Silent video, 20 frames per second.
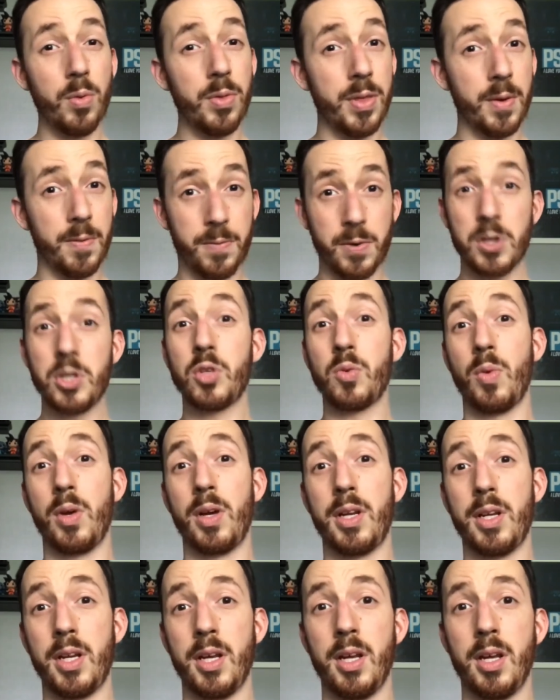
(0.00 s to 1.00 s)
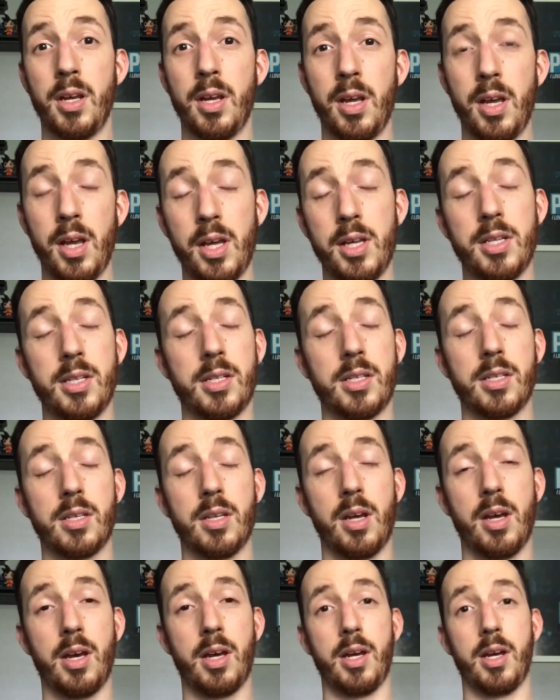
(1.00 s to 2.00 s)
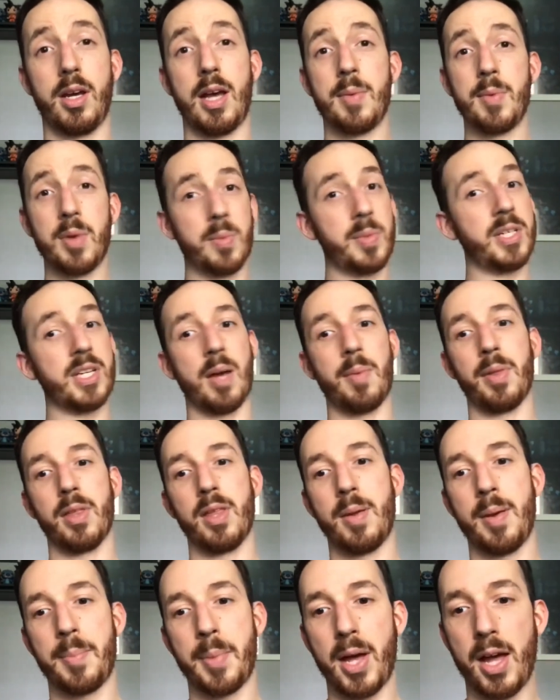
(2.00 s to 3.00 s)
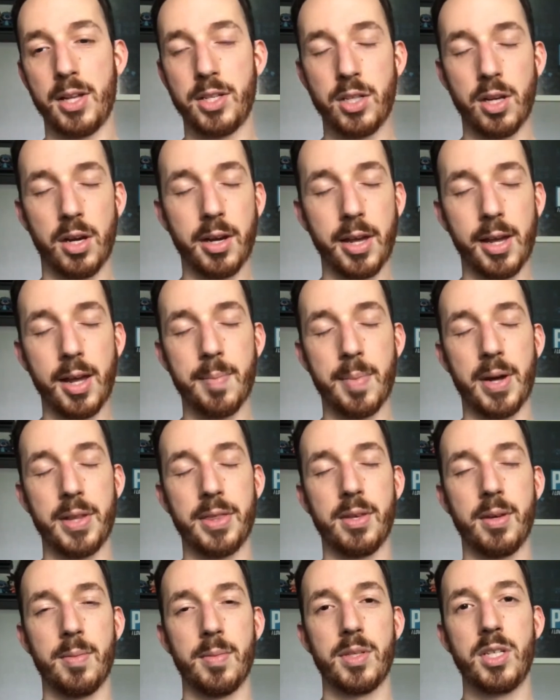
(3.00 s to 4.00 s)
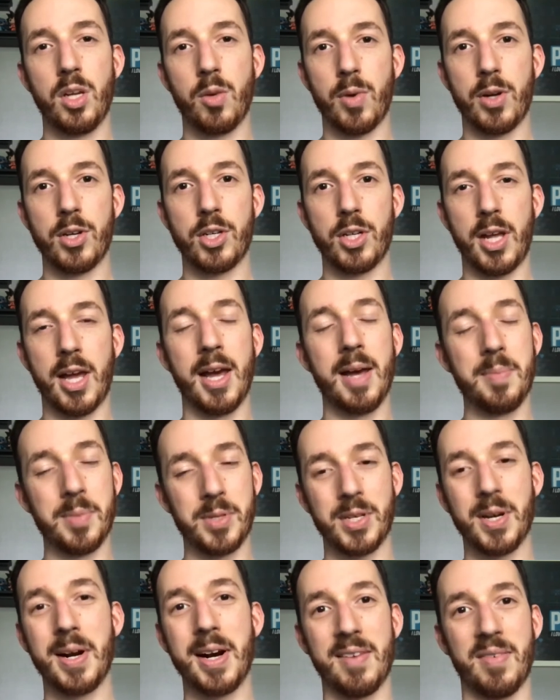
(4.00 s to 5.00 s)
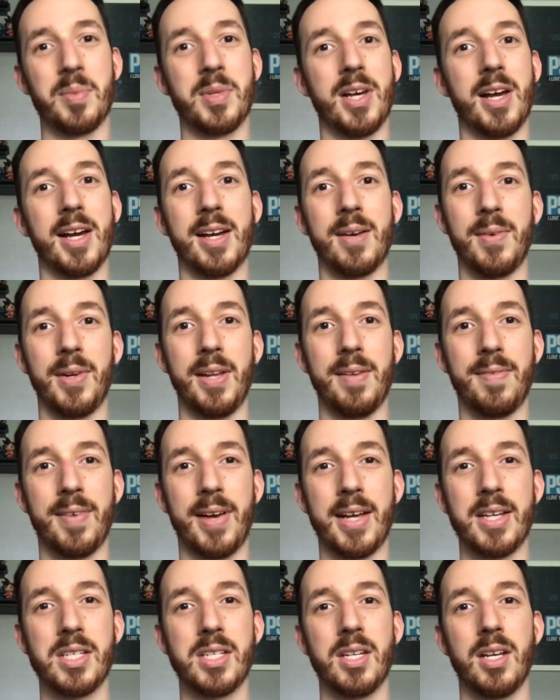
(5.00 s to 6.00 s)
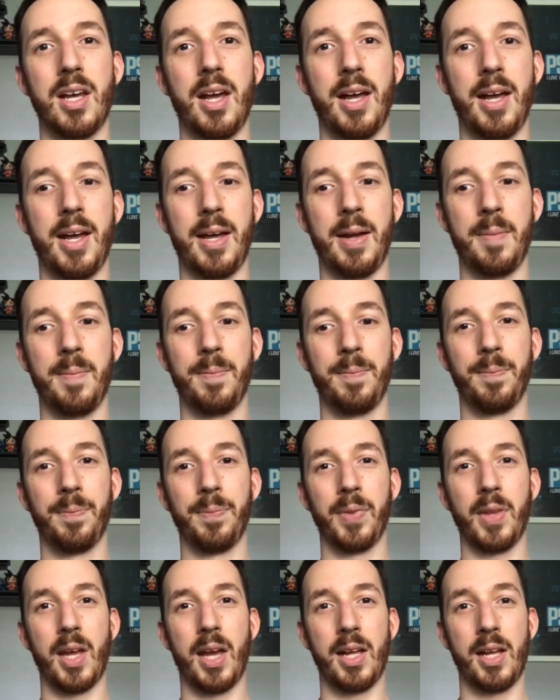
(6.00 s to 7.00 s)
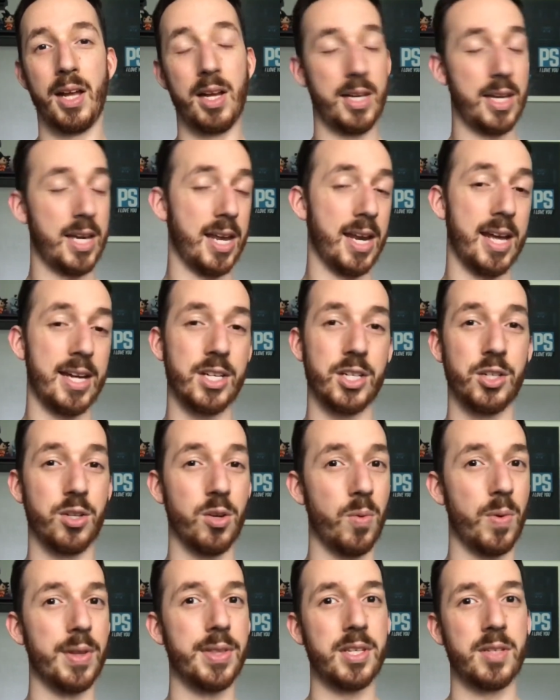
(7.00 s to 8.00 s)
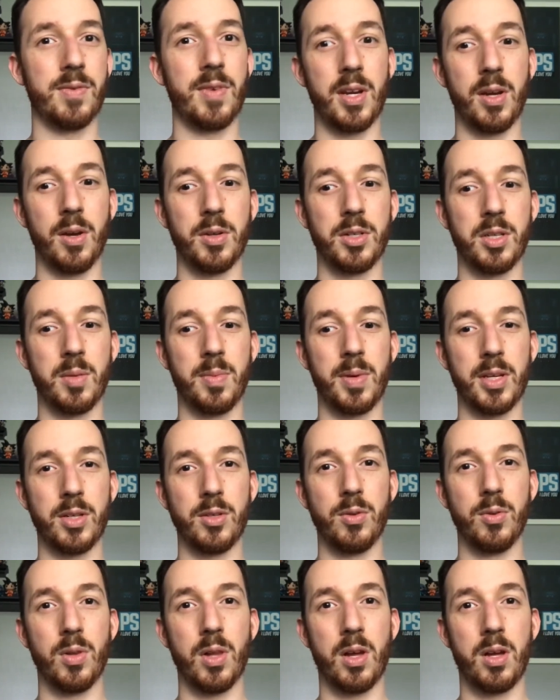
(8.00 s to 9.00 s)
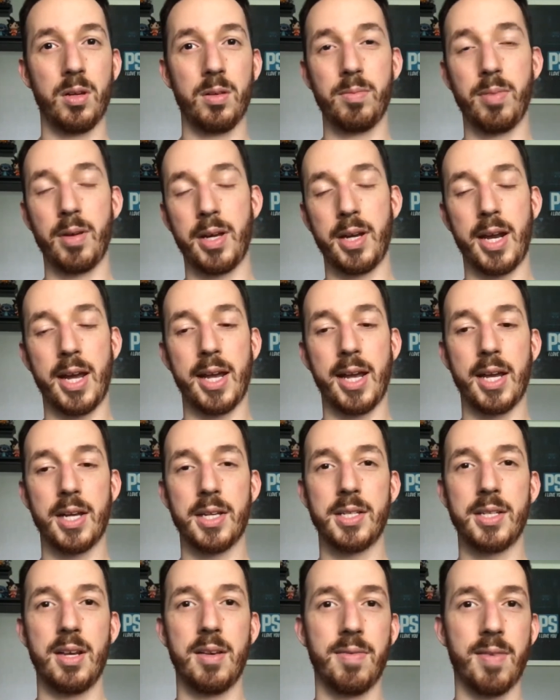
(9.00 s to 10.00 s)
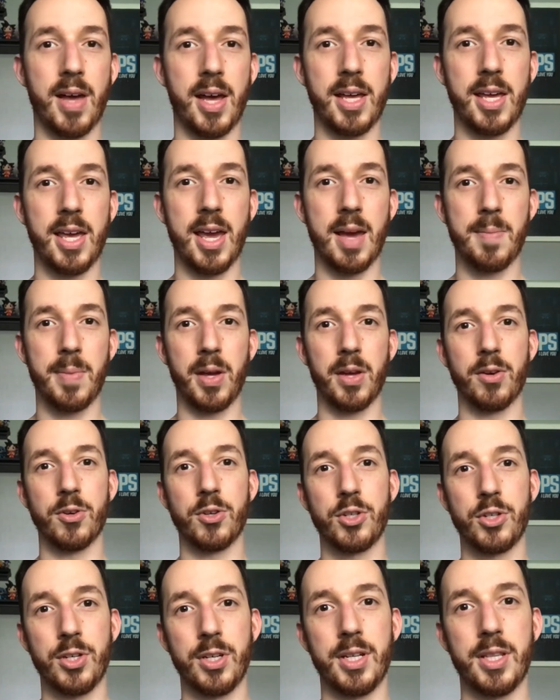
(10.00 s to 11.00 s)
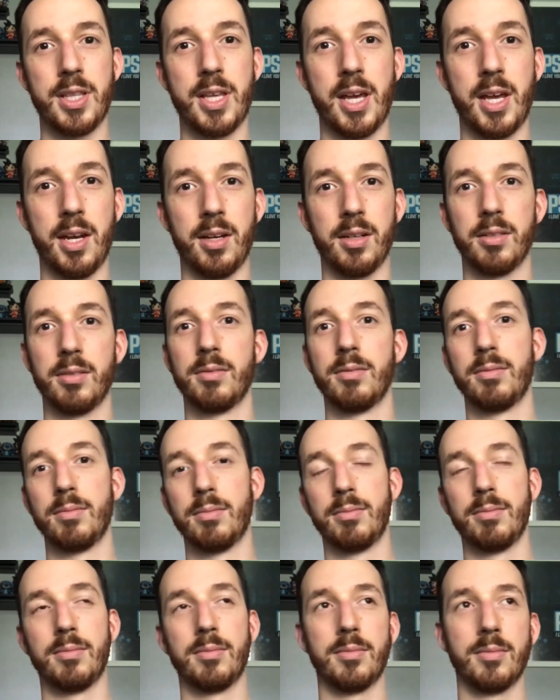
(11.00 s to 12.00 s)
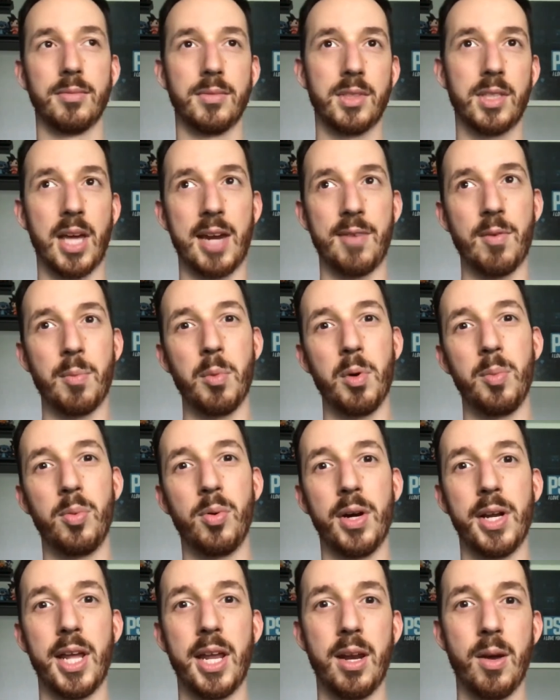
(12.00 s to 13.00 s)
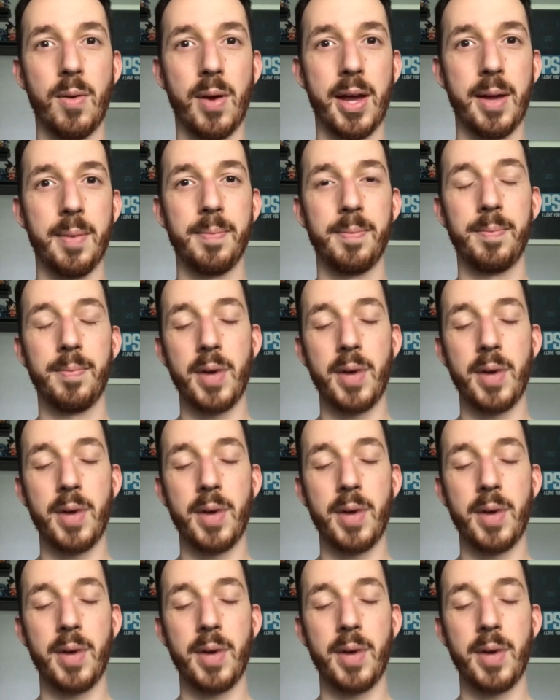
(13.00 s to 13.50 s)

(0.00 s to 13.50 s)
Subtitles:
The first one is, I'm going to be talking about them sequentially. I'm sorry if I'm talking really fast. Again, I just don't want this video to be too long, but I guess if I can't be understood, then it's kind of a moot point anyway.